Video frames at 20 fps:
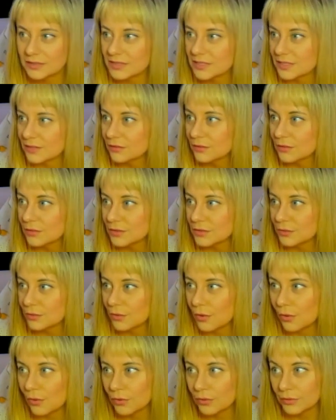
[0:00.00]
still too
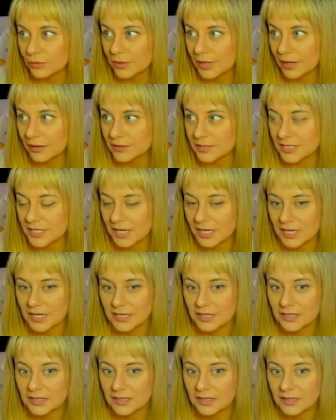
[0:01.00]
cold
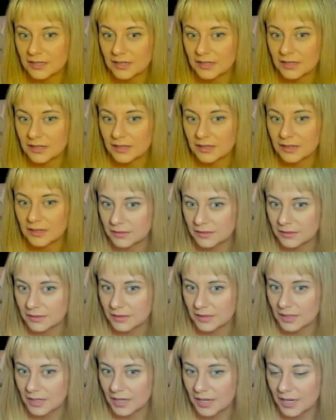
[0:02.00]
outside.
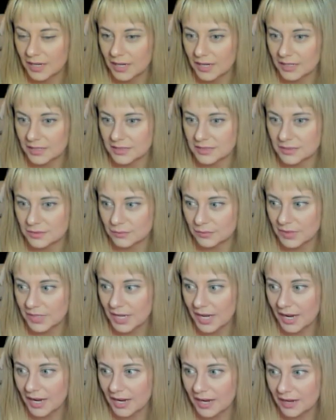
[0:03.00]
And we
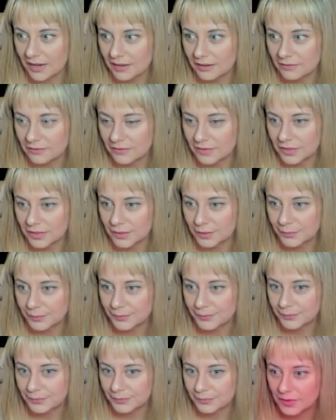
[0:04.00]
have
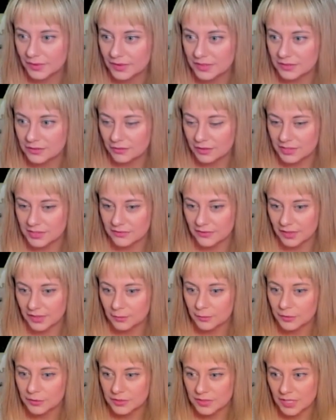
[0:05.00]
these aggressive
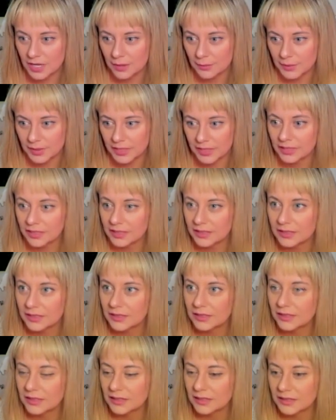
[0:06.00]
animals coming.
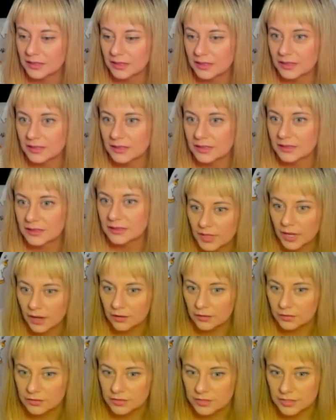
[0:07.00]
How
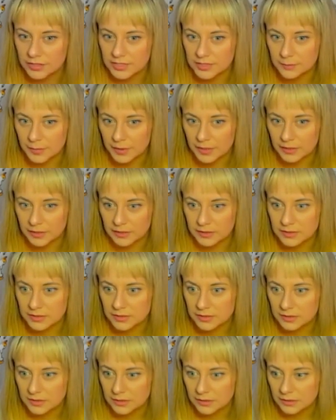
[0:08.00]
close are these bugs?
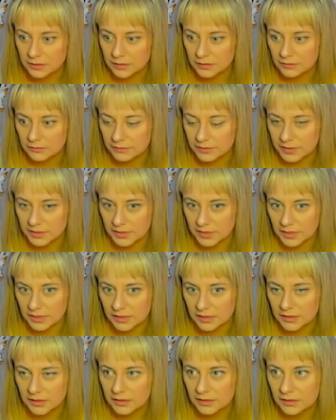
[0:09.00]
Right
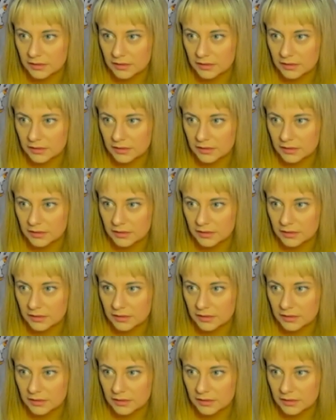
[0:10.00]
there?